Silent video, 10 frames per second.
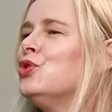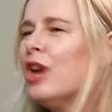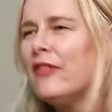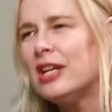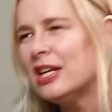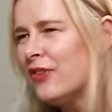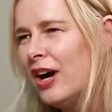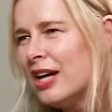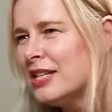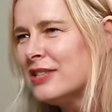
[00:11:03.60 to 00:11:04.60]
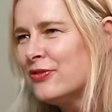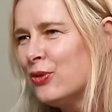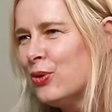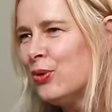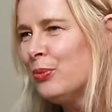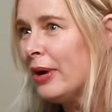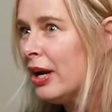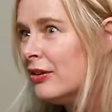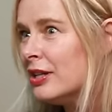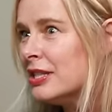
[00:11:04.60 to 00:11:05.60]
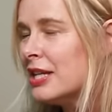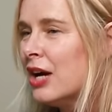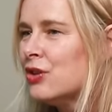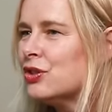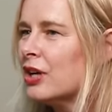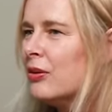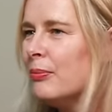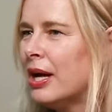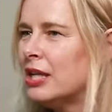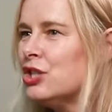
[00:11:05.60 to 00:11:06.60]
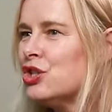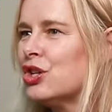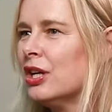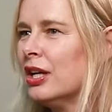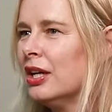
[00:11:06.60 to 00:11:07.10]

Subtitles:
you have any advice for parents how to kind of manage,